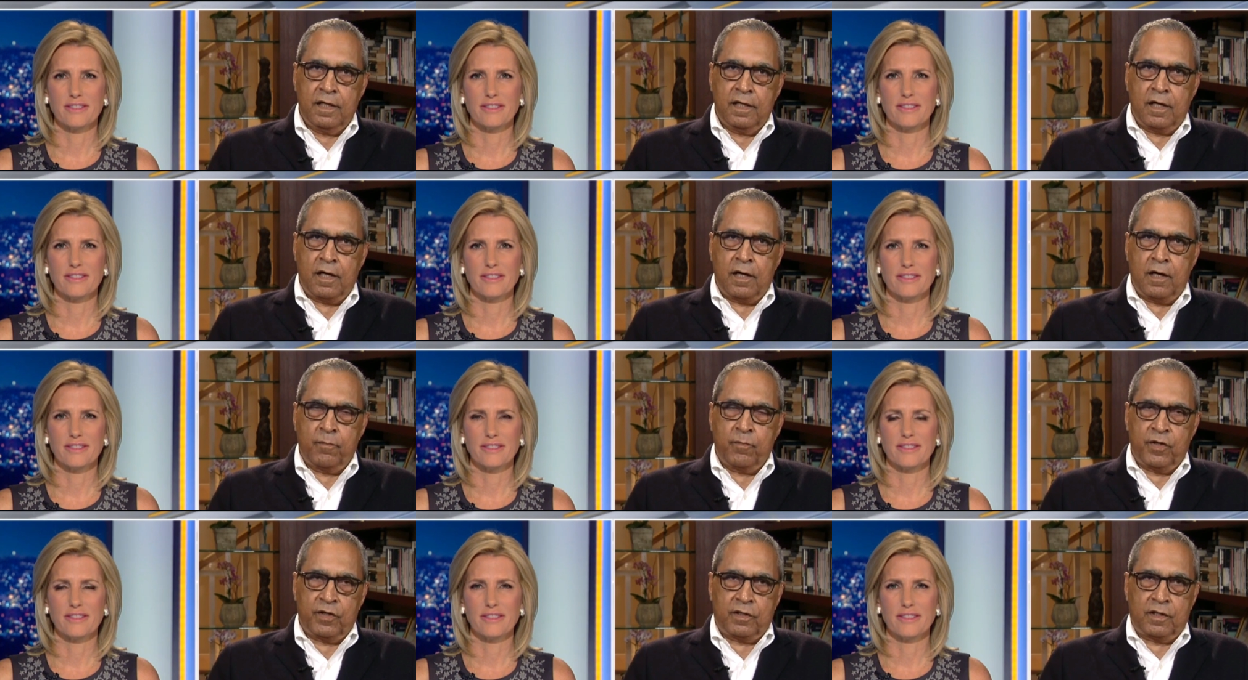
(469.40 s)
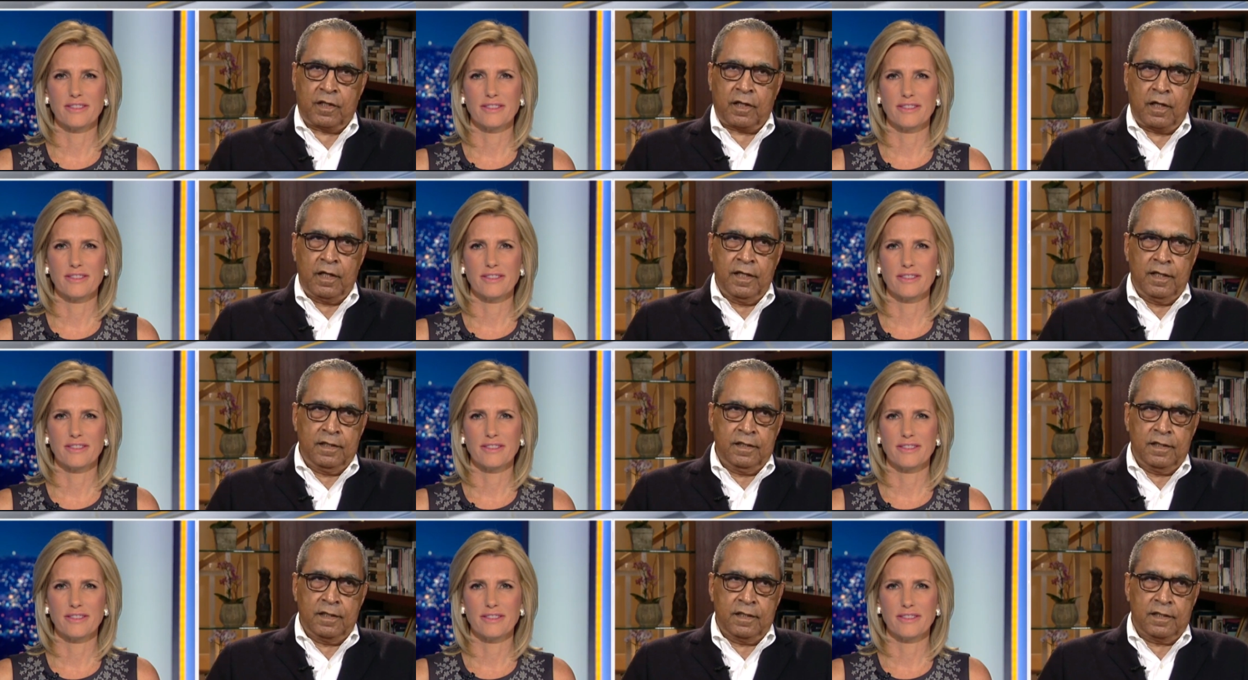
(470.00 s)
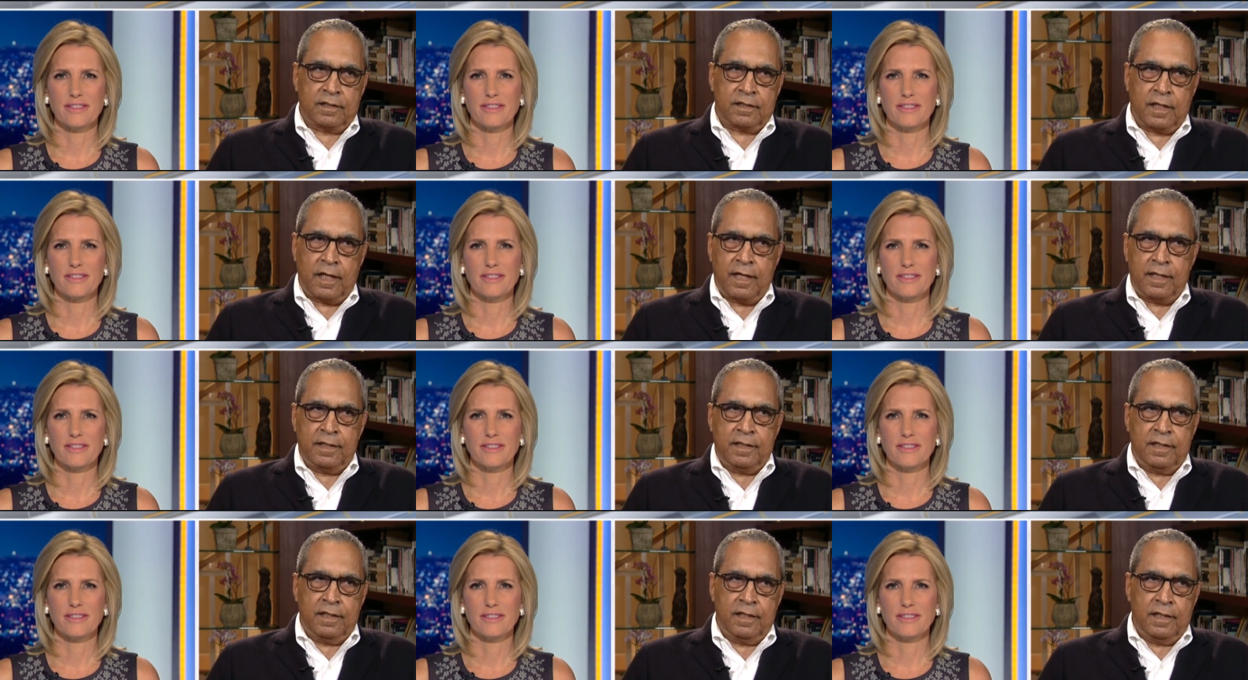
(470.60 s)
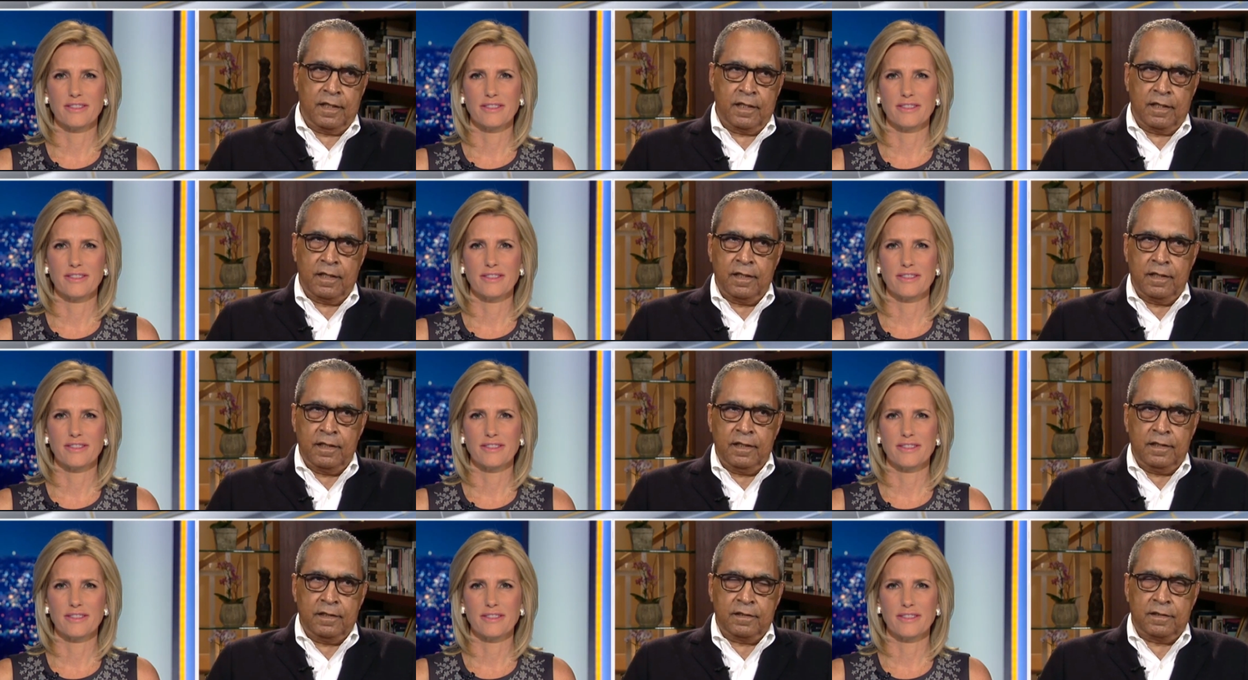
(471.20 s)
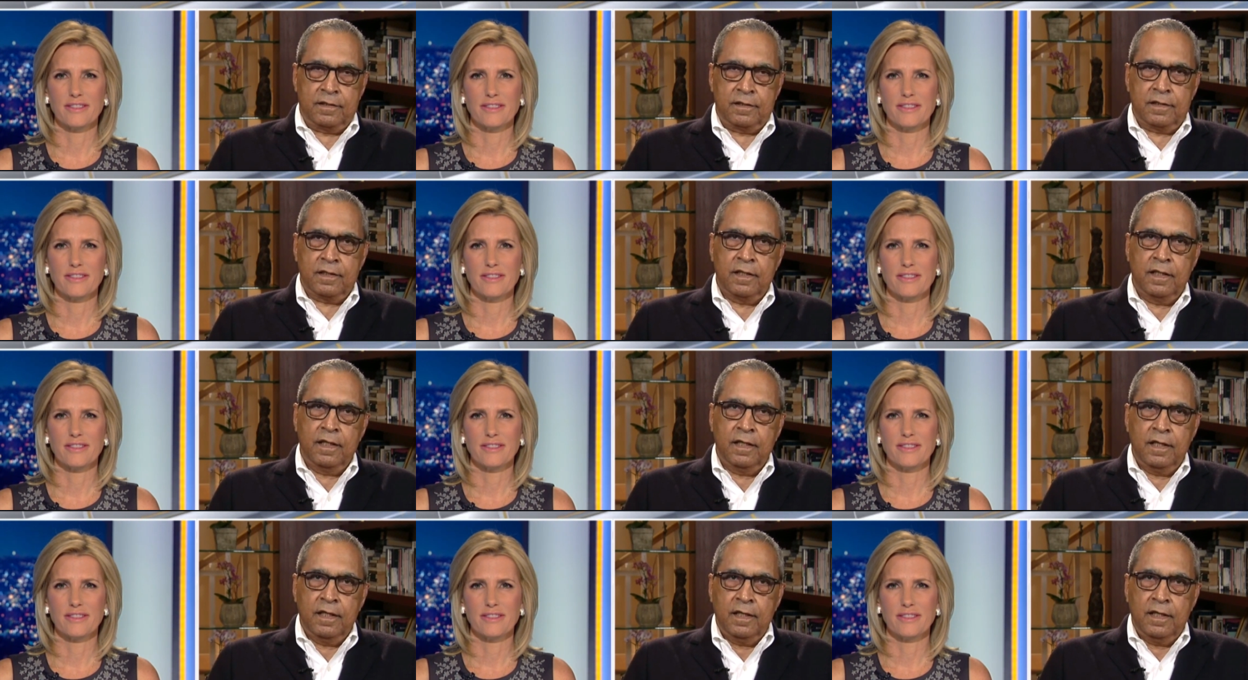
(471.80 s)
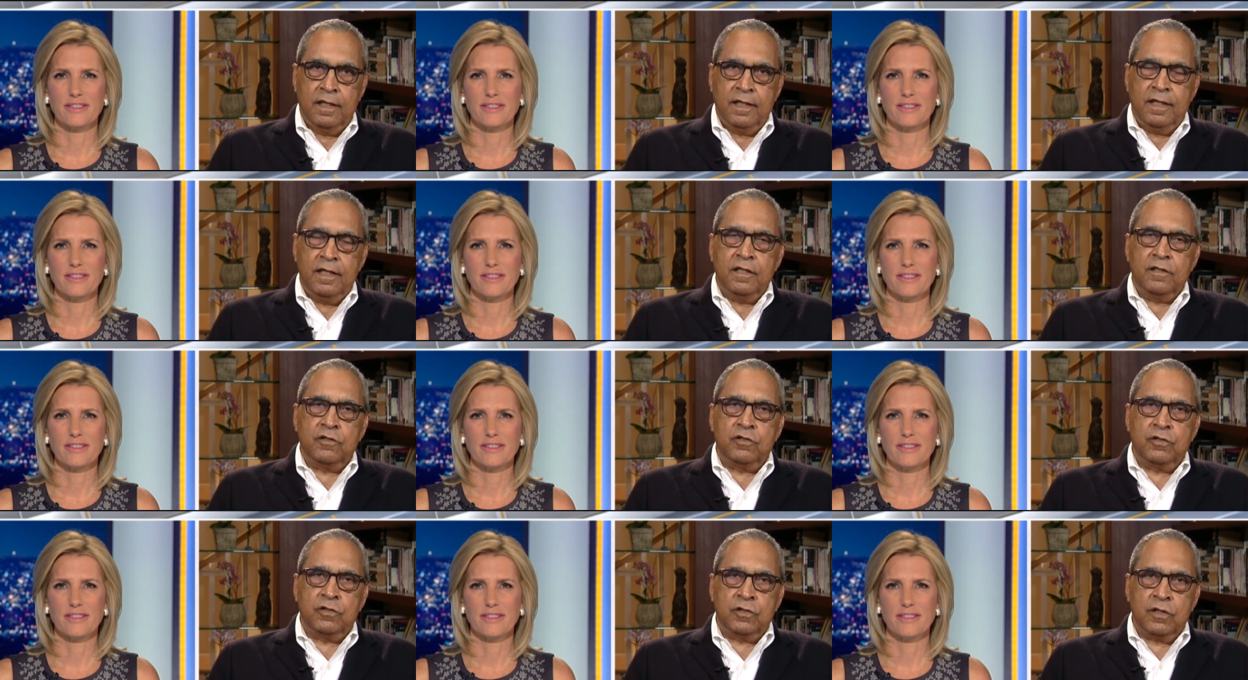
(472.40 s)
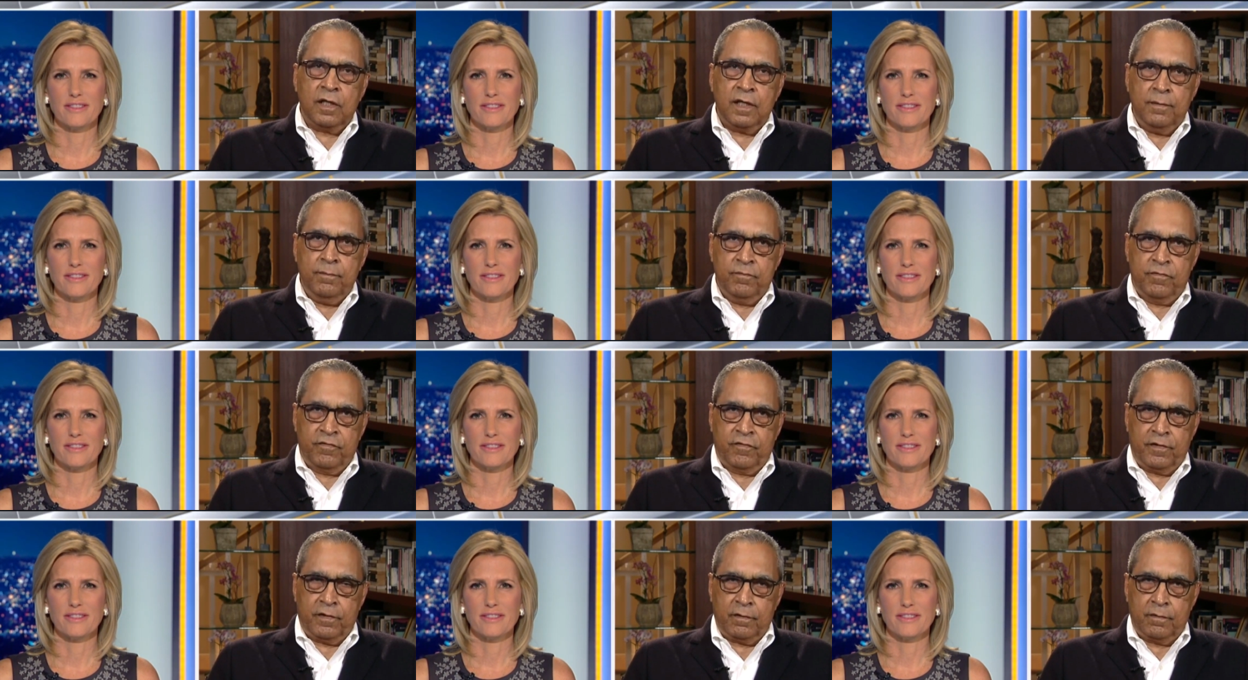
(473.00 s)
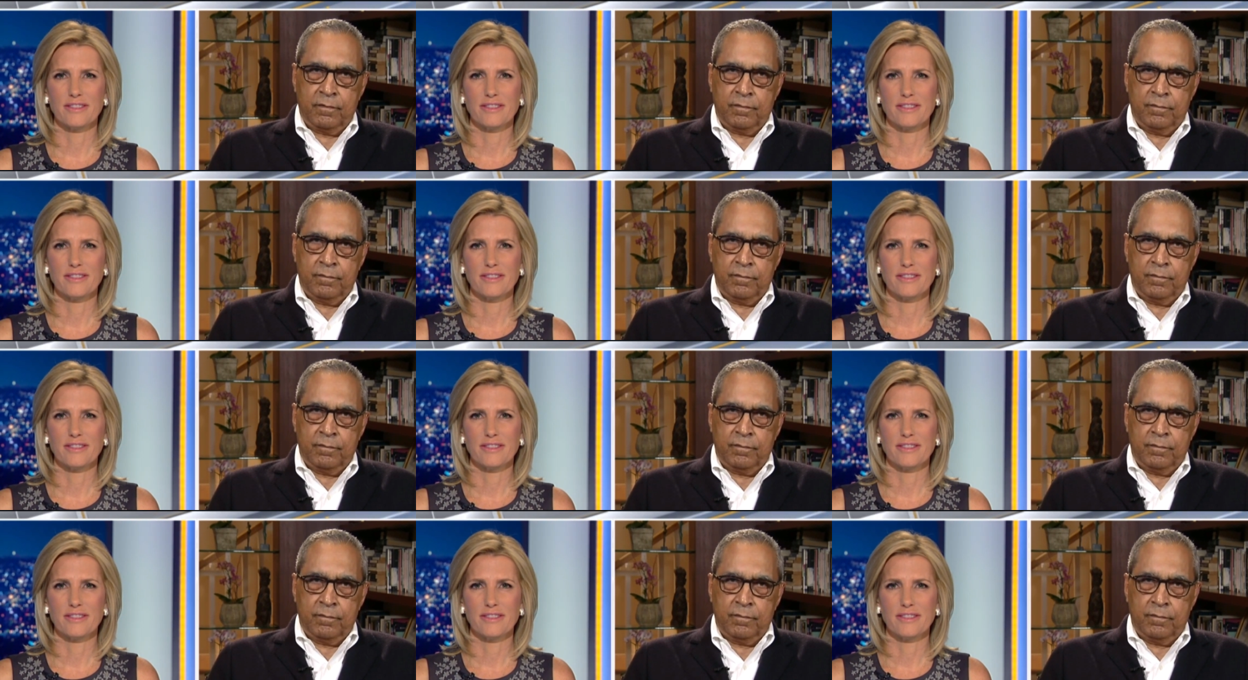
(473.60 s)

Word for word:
Speaker 1: Uh, but to cling to this idea is, is shameful.